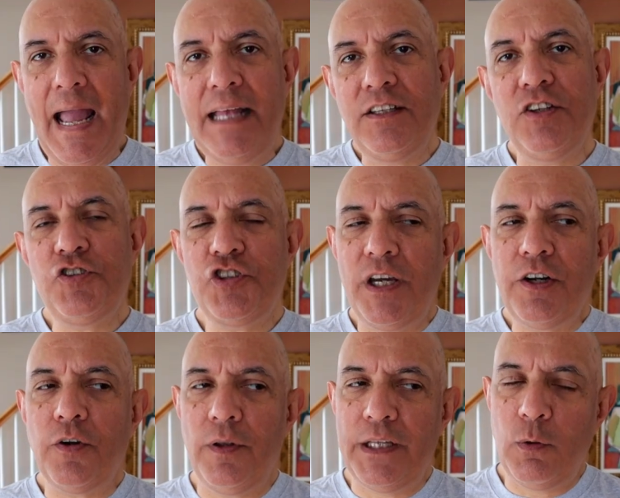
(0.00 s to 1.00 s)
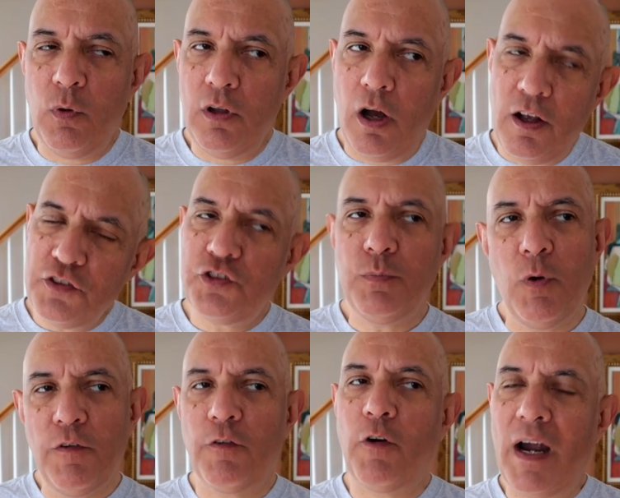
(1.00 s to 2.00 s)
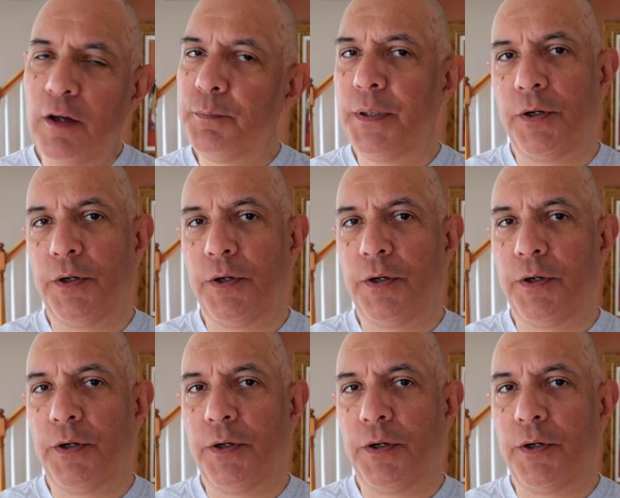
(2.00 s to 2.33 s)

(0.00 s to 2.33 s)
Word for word: And in general, they will also move around